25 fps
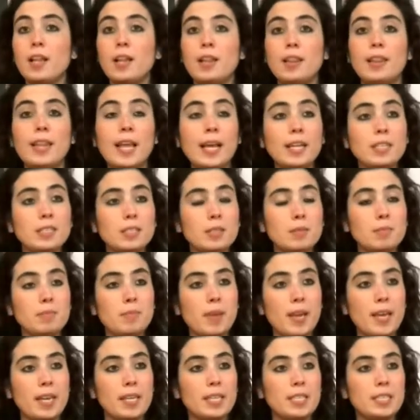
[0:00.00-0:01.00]
Lending
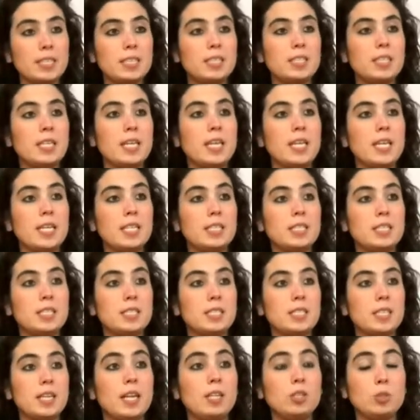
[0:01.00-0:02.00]
based,
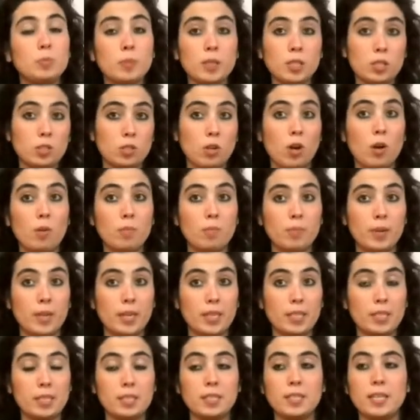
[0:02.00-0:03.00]
it's a little bit
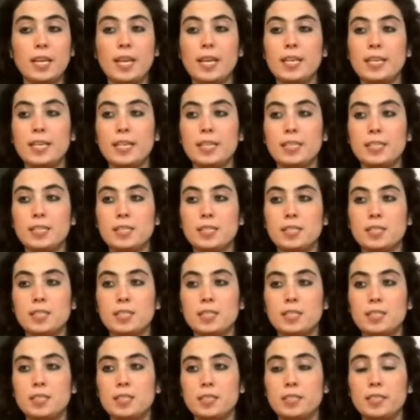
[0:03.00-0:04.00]
complex, and it's
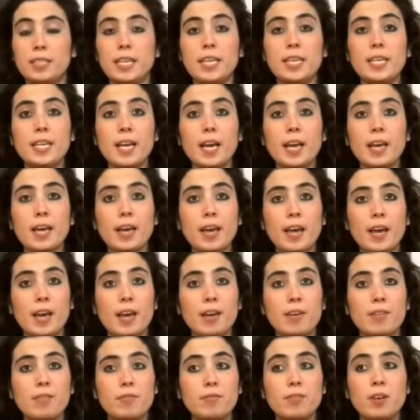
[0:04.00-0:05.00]
say I
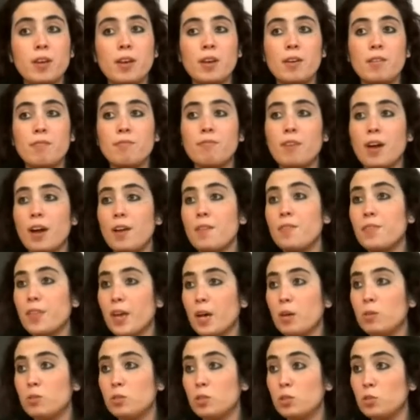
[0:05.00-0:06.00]
have
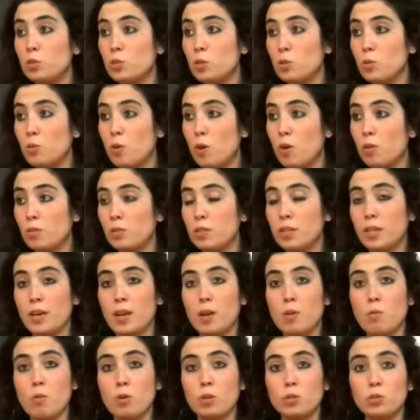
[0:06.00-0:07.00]
5,000 euro that
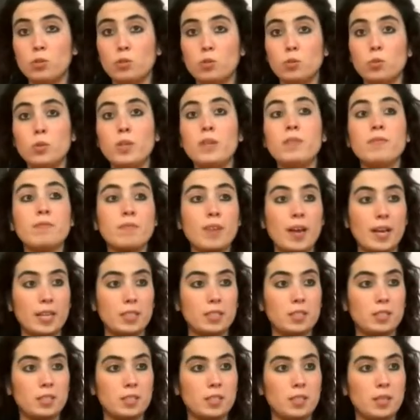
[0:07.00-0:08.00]
I want to
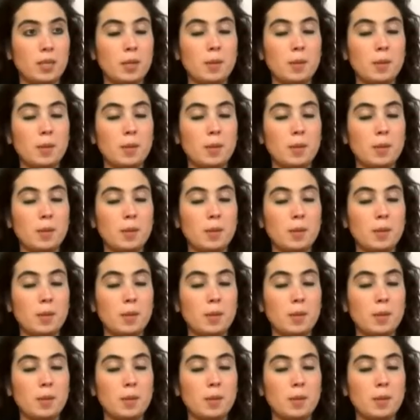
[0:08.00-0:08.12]
invest.